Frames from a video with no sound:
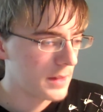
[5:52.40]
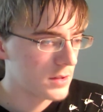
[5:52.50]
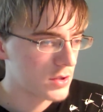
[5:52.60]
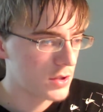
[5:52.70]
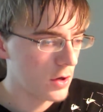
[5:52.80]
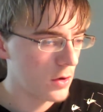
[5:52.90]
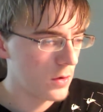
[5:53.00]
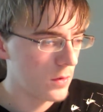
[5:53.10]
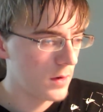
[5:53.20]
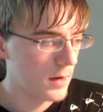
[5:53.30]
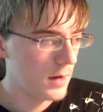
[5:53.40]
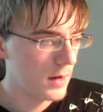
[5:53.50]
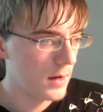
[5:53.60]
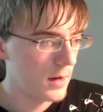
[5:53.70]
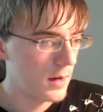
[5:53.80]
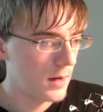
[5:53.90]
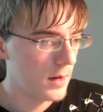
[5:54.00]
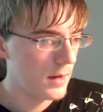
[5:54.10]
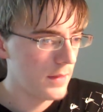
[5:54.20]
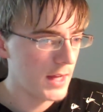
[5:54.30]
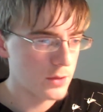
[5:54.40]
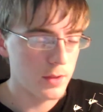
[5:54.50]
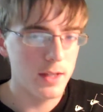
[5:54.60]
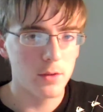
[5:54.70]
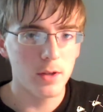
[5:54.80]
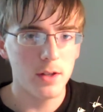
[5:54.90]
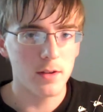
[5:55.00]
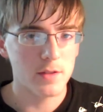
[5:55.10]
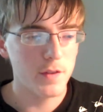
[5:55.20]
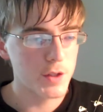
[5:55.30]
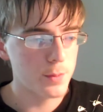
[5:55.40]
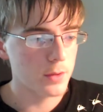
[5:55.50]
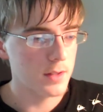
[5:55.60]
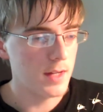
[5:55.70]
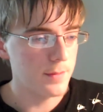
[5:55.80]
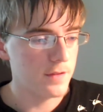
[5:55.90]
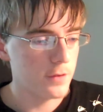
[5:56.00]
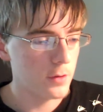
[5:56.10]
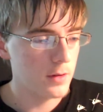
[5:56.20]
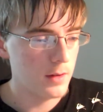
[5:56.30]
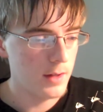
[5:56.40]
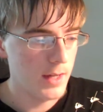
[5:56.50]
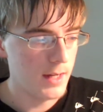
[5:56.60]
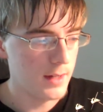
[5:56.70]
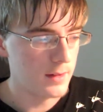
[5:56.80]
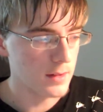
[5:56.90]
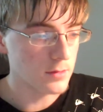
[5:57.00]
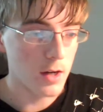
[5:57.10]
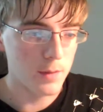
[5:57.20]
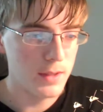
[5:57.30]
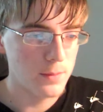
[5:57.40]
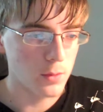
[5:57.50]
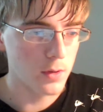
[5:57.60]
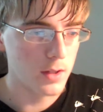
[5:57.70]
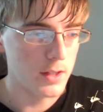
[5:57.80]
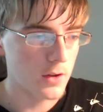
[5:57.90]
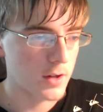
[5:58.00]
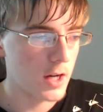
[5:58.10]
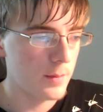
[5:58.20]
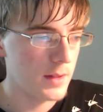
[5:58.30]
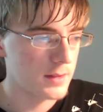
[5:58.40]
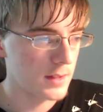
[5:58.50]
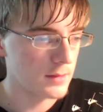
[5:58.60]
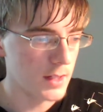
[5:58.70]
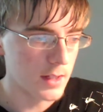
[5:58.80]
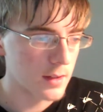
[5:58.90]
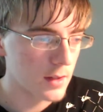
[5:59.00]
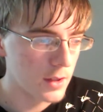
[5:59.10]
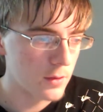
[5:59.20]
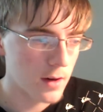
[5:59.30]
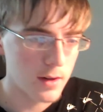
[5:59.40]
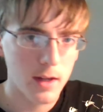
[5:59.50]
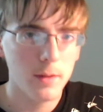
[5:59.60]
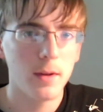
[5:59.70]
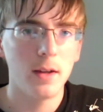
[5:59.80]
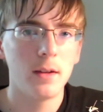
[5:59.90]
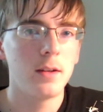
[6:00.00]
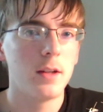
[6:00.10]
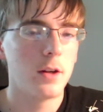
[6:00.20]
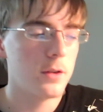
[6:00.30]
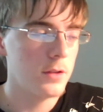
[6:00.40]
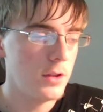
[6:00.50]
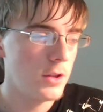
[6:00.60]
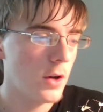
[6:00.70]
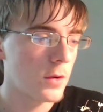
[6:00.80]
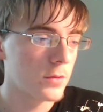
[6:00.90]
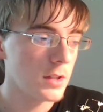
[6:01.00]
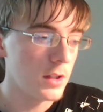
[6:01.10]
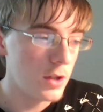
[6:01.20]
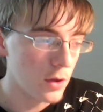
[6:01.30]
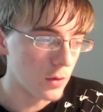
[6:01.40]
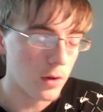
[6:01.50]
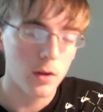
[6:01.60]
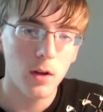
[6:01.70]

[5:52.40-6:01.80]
So that's what he had written on his Facebook the night before, and a lot of people were, you know, commenting like, "Are you alright, man?" You know, no one really knew.